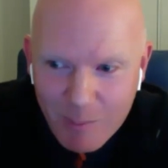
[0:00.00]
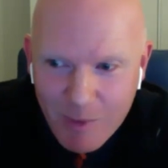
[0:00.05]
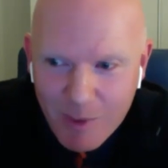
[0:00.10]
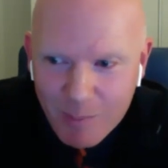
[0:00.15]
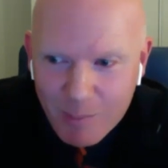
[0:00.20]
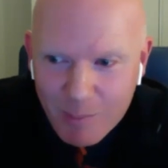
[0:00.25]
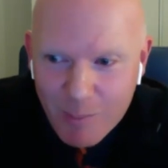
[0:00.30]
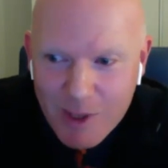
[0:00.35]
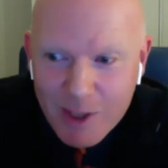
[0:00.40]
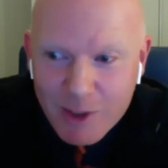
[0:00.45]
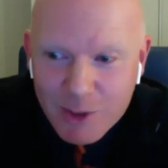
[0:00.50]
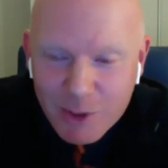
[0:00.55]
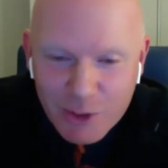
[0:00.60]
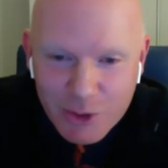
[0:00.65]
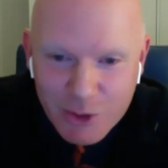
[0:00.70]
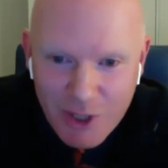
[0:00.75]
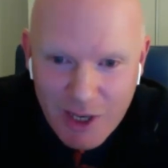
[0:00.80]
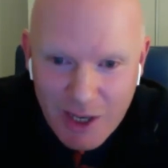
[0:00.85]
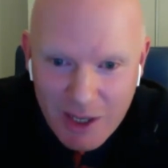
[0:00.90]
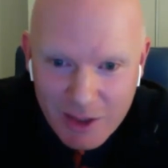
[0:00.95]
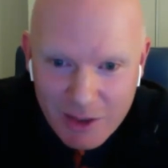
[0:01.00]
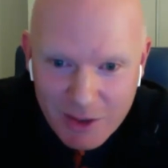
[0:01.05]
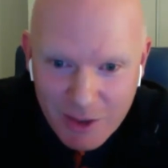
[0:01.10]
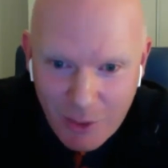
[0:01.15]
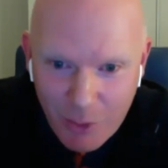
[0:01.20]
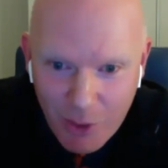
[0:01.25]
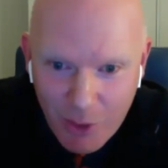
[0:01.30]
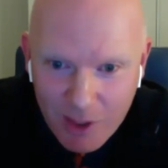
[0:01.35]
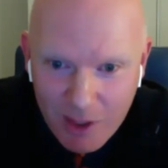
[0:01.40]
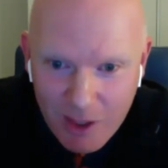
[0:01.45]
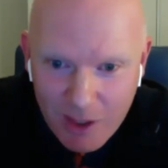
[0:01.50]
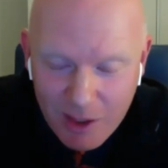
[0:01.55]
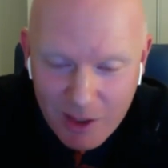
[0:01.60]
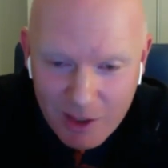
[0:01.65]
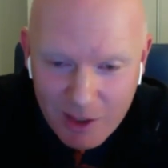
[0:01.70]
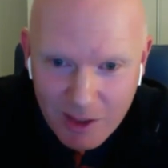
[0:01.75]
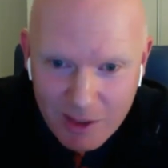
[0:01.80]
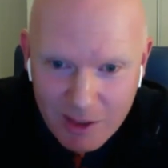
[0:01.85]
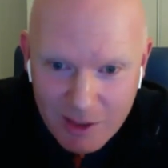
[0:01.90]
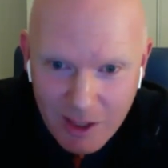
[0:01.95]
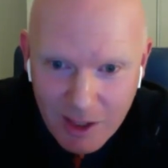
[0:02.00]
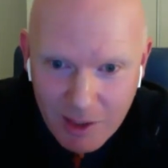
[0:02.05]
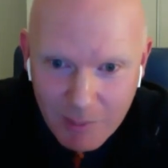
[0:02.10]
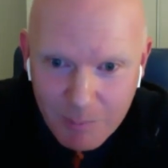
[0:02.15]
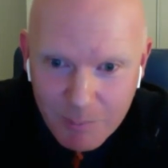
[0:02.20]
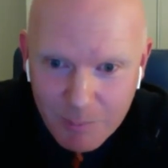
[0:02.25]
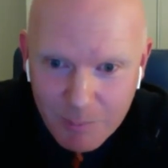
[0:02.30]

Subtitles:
major change in thinking at that time.